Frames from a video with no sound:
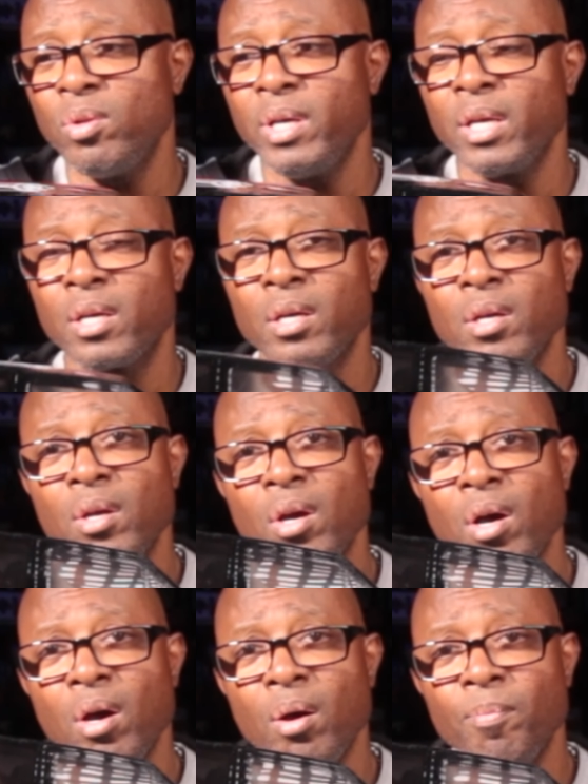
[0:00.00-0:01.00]
link
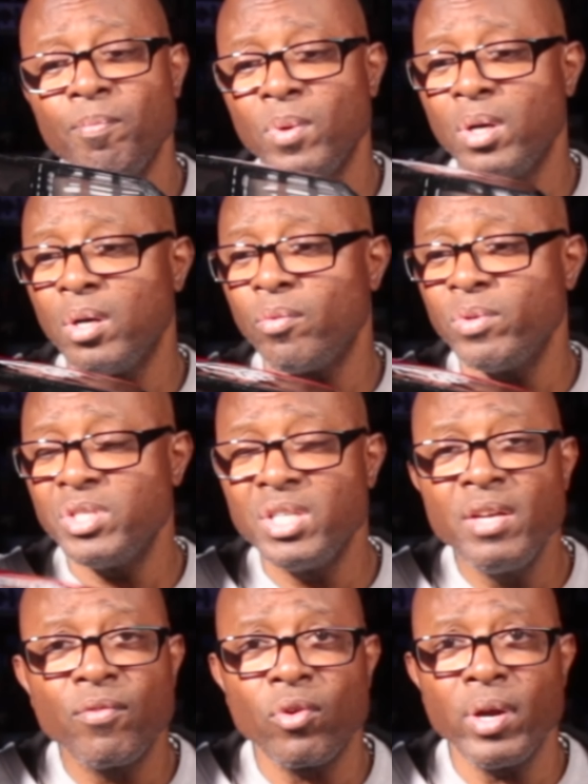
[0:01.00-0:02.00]

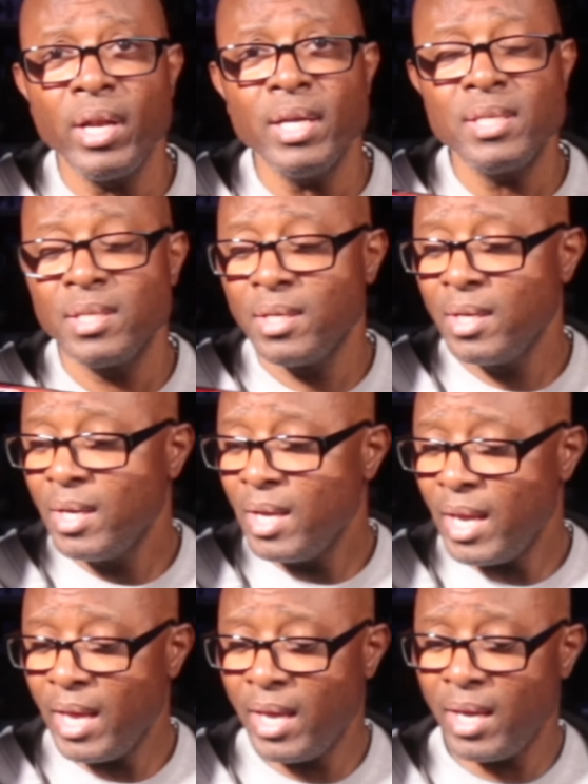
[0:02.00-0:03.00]
receiver in it,
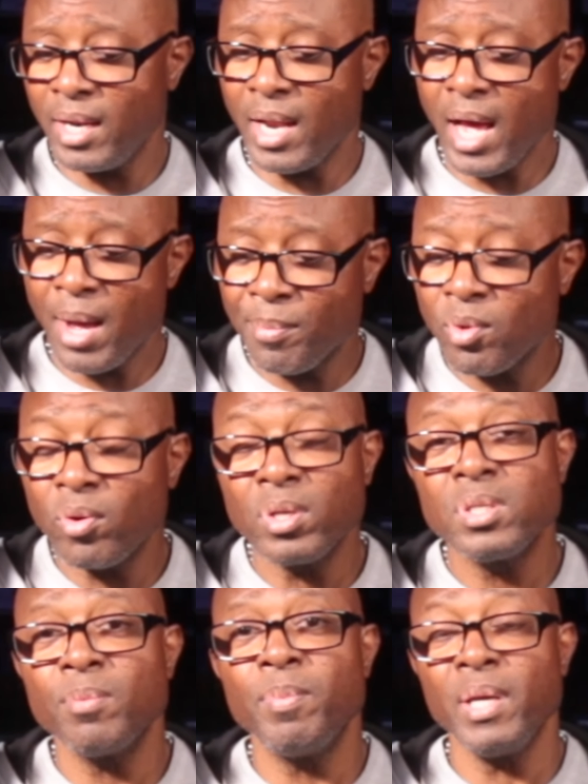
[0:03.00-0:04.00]
and I'm
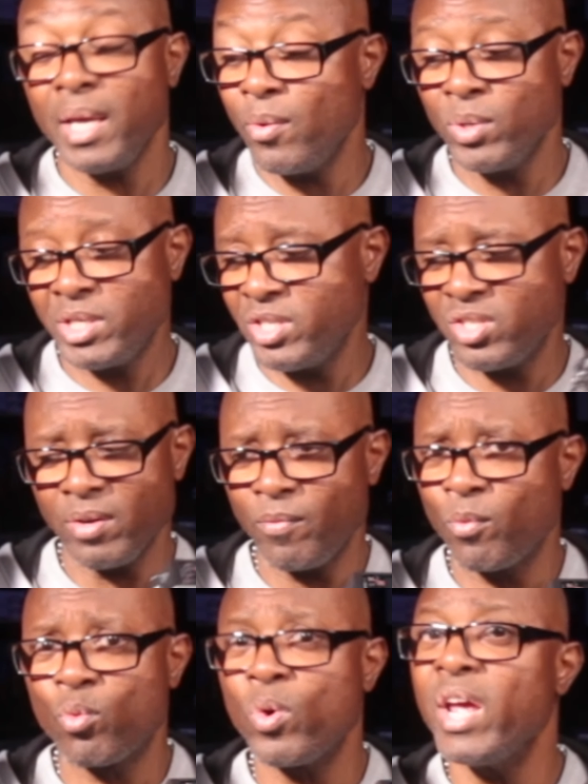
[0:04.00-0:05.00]
going to be, which is a
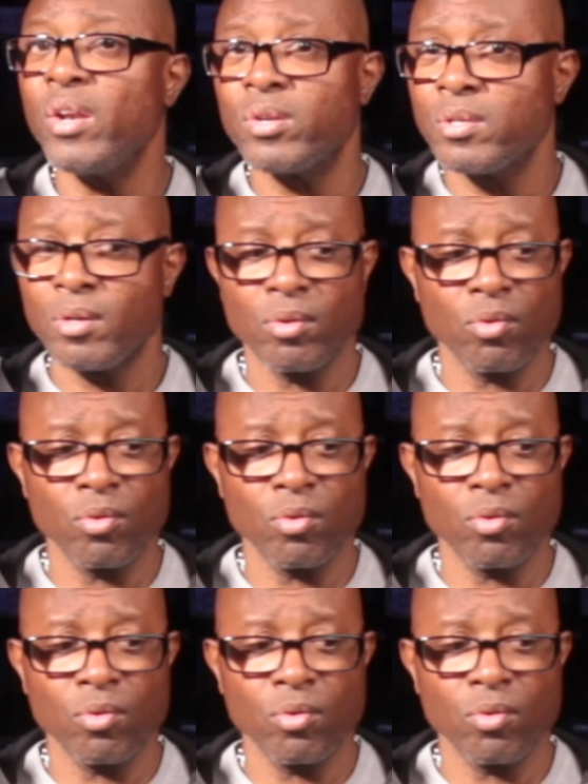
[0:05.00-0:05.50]
great